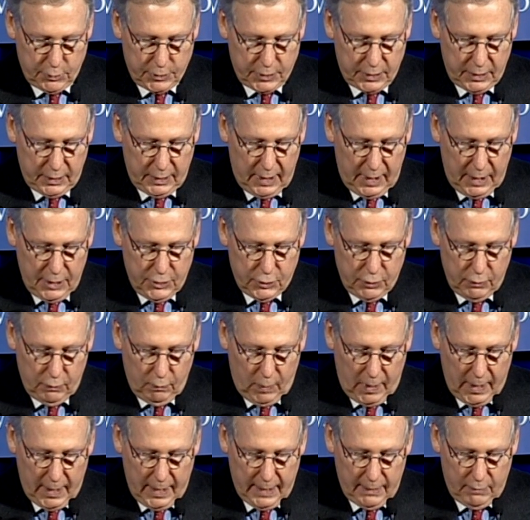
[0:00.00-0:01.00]
This was a
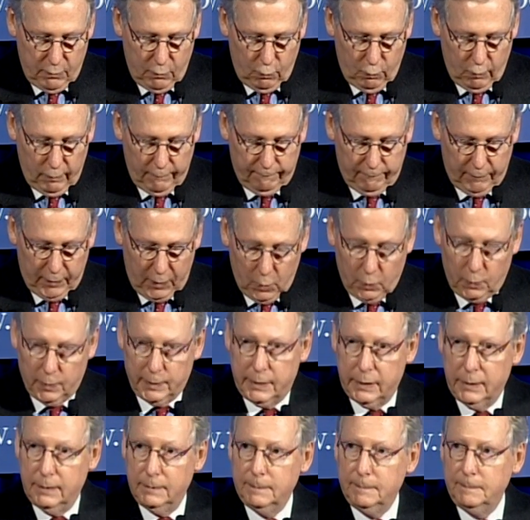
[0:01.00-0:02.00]
nationwide
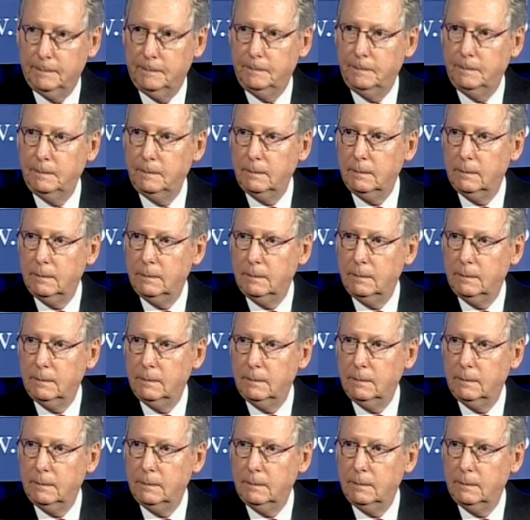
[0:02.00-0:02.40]
revolt